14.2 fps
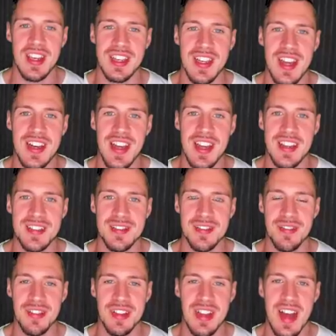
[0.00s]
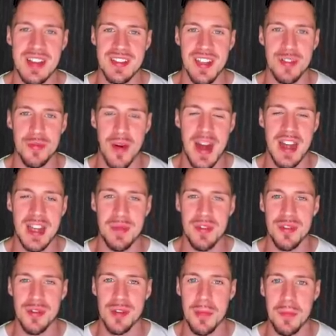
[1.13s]
a contender. He's last year's reigning
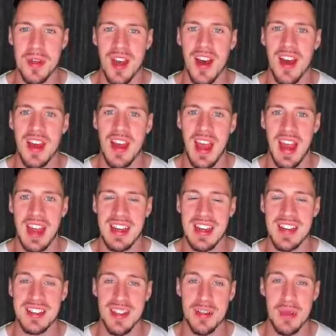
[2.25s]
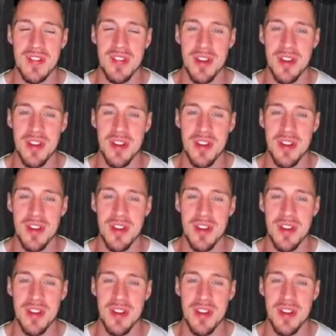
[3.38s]
Mr. Olympia, and he's going to be